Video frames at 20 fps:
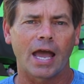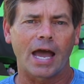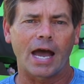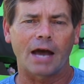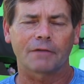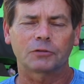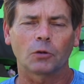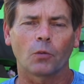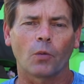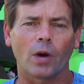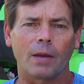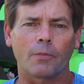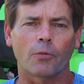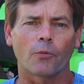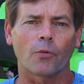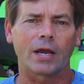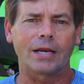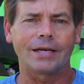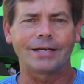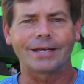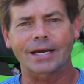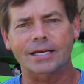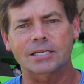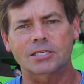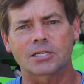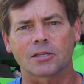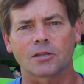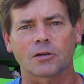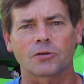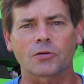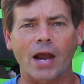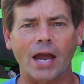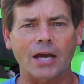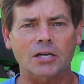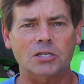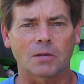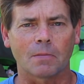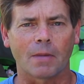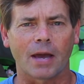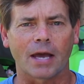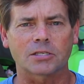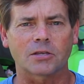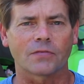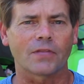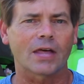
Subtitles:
have to wipe right next to the traction mats,